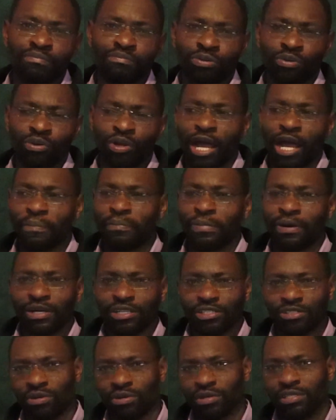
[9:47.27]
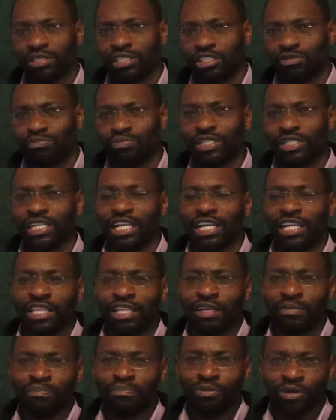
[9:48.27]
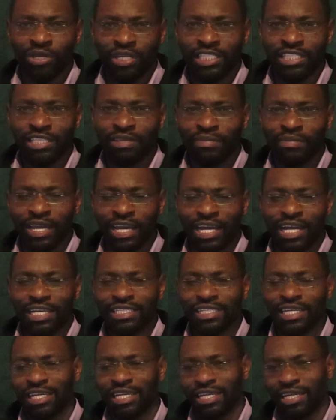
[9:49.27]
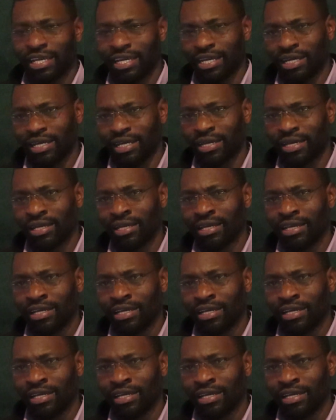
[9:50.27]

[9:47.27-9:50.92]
pull up our socks, especially the policymakers and uh,